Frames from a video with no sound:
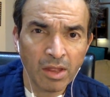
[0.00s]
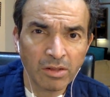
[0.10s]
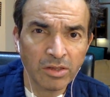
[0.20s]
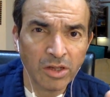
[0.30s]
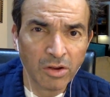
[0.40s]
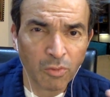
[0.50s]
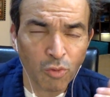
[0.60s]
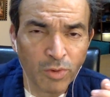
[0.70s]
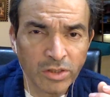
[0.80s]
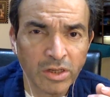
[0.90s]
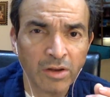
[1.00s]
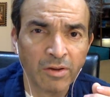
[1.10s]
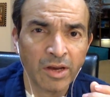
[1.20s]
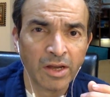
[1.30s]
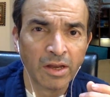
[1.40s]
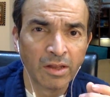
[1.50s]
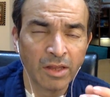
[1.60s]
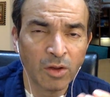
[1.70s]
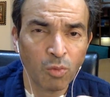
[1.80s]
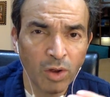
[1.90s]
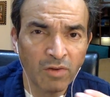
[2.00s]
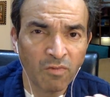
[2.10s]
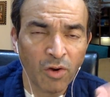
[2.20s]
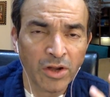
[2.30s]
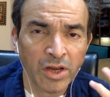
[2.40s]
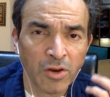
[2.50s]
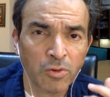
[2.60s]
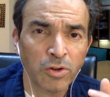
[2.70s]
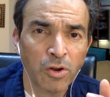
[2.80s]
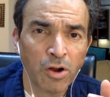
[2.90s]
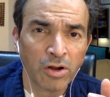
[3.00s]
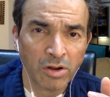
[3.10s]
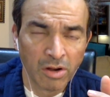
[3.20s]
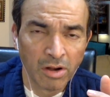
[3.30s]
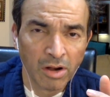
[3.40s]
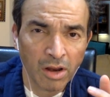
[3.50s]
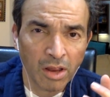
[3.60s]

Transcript: There's a rumor circulating that one 40-year-old doctor